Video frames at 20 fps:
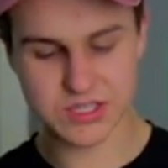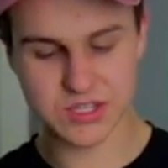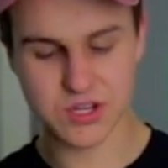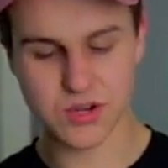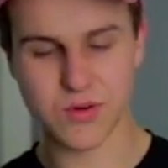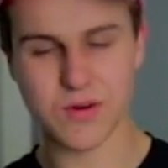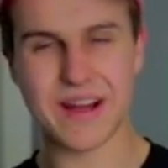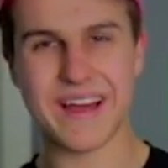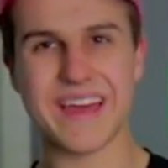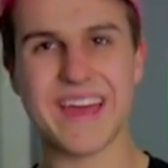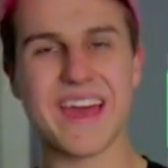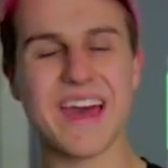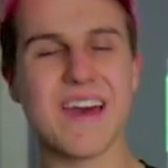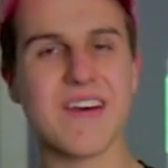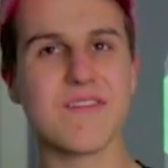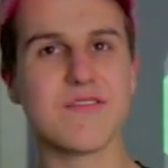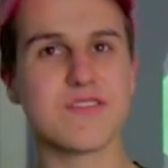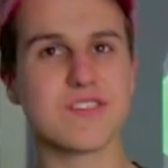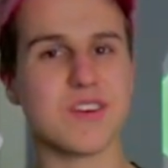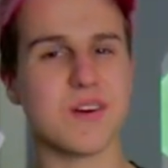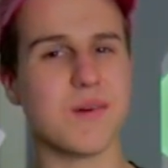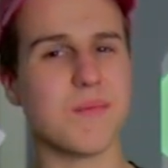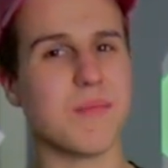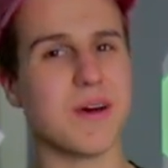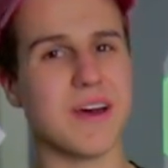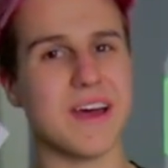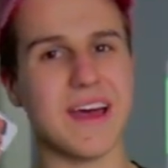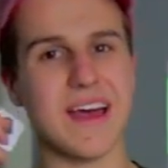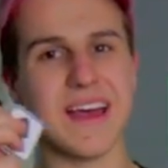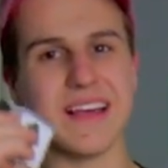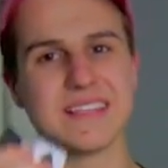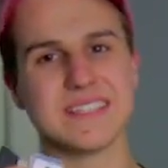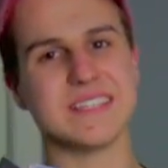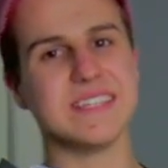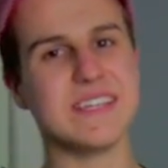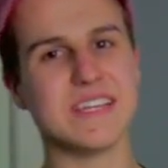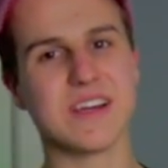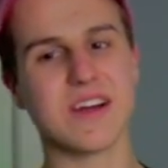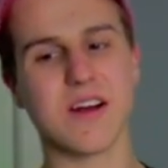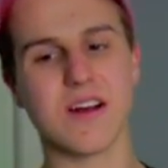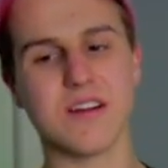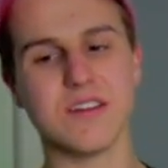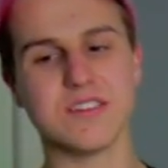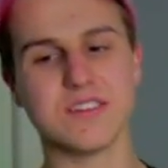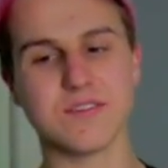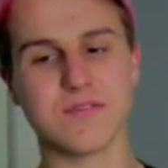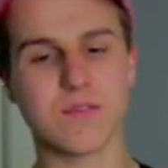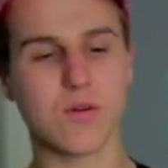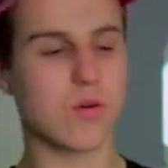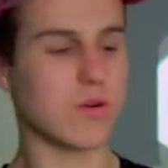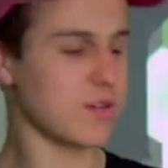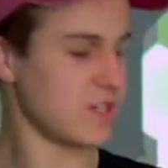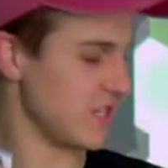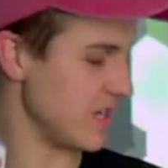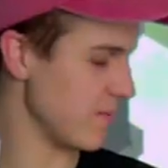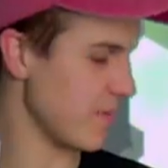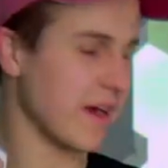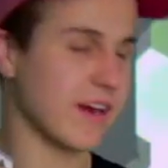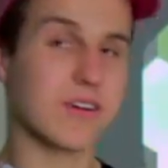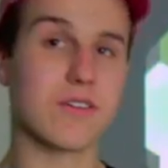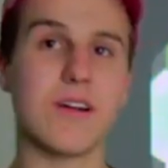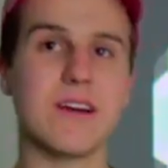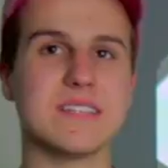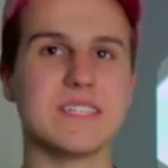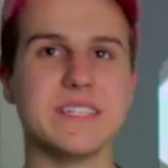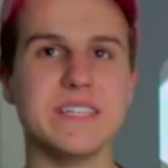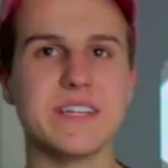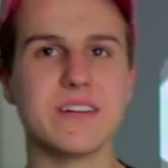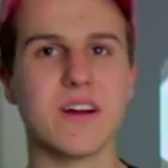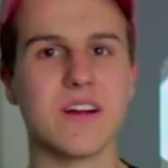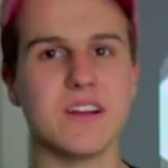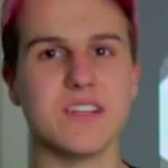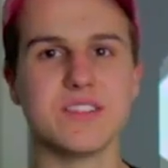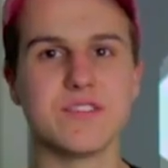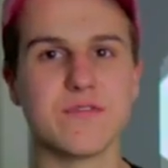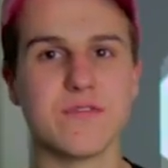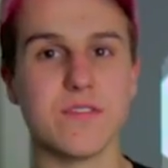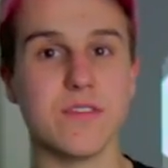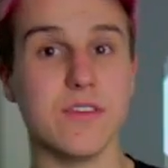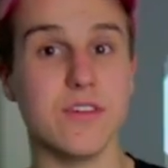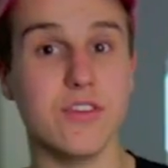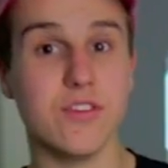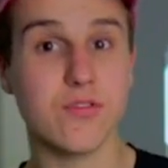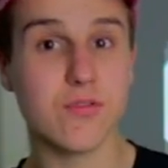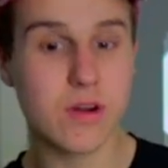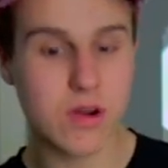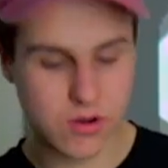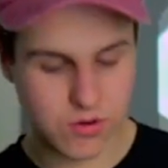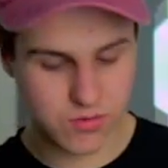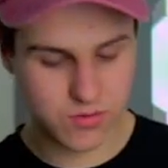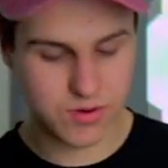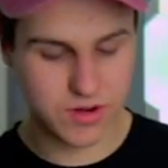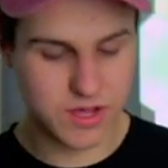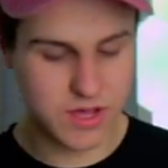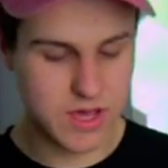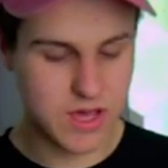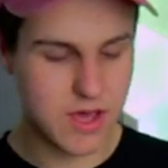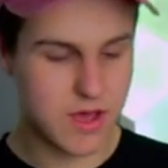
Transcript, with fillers: so I have some SD cards, of course, and micro SD cards for the drone.